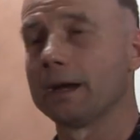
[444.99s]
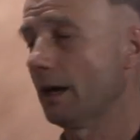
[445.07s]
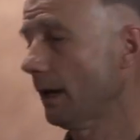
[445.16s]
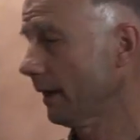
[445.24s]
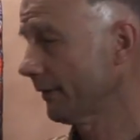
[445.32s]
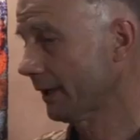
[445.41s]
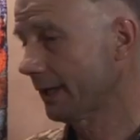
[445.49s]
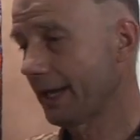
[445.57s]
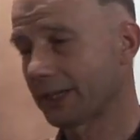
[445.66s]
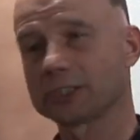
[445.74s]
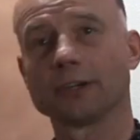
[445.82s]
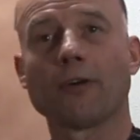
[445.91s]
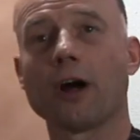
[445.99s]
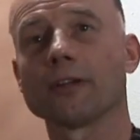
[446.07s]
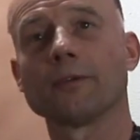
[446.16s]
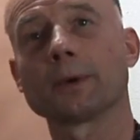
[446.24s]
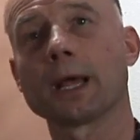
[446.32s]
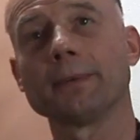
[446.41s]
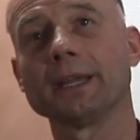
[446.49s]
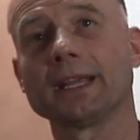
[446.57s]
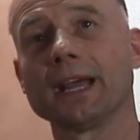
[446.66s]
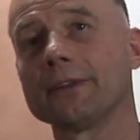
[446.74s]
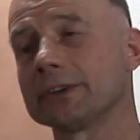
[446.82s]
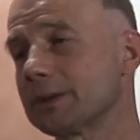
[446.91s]
The connection of all of them coming
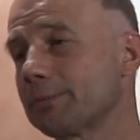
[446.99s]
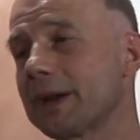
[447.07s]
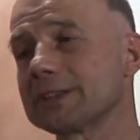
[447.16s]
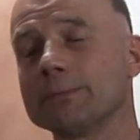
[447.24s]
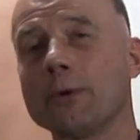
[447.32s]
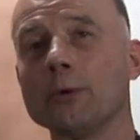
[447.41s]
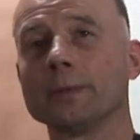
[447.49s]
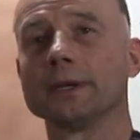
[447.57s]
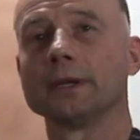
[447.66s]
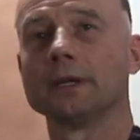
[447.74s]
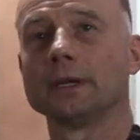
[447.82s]
together is the present moment.